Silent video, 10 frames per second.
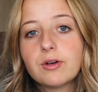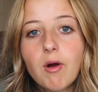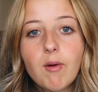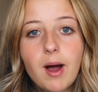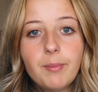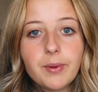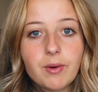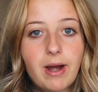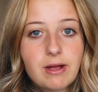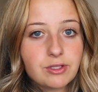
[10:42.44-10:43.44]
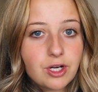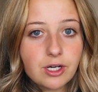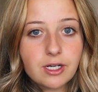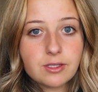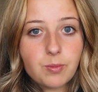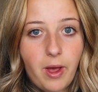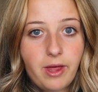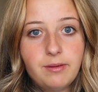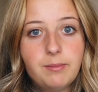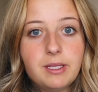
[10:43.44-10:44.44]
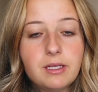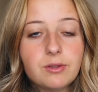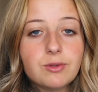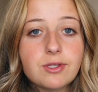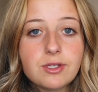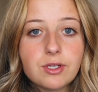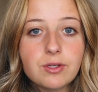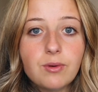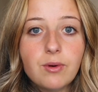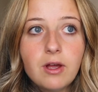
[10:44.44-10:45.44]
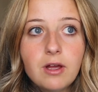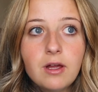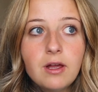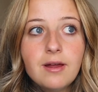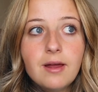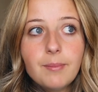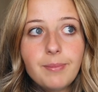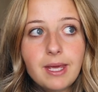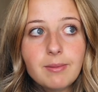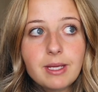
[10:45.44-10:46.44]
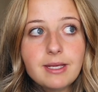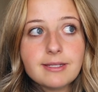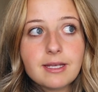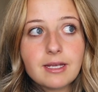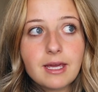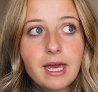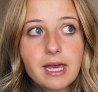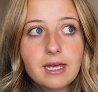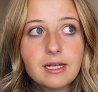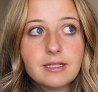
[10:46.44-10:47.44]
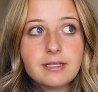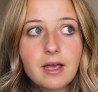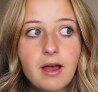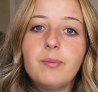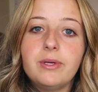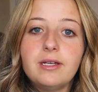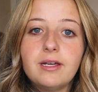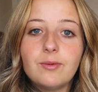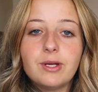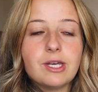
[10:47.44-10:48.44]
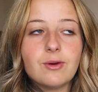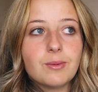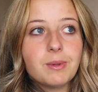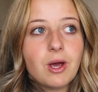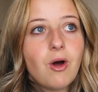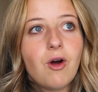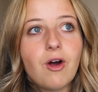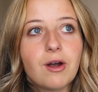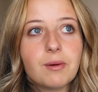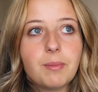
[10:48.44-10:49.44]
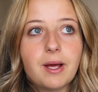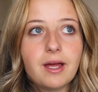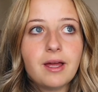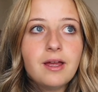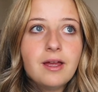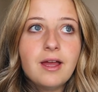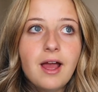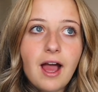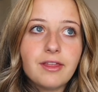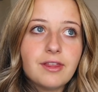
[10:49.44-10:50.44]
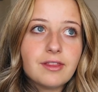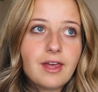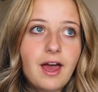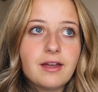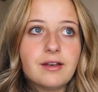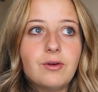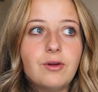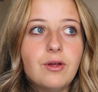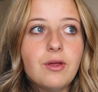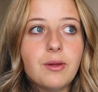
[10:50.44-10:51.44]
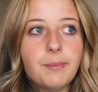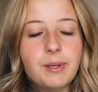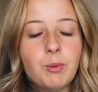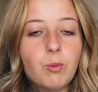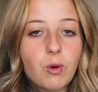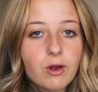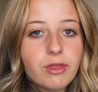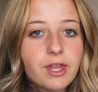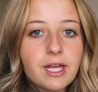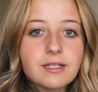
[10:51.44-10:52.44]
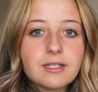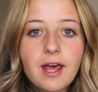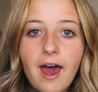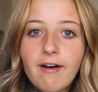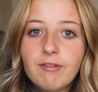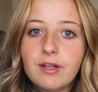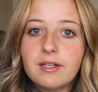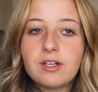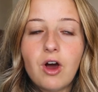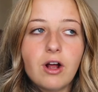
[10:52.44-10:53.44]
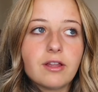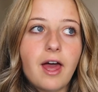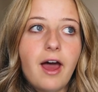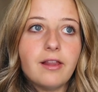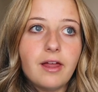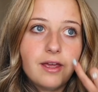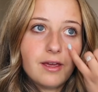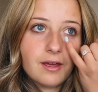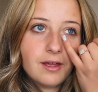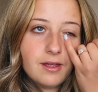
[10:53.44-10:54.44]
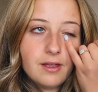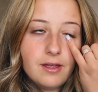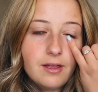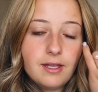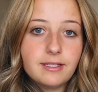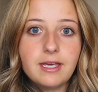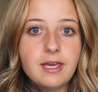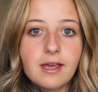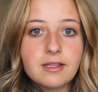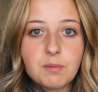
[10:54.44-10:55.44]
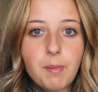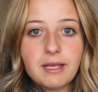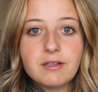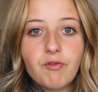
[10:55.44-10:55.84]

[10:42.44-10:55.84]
grow up around her as well and be used to babies and kids. Puppy, we knew it'd be hard, but I think that it'll be worth it to have a dog that like is Keegan's best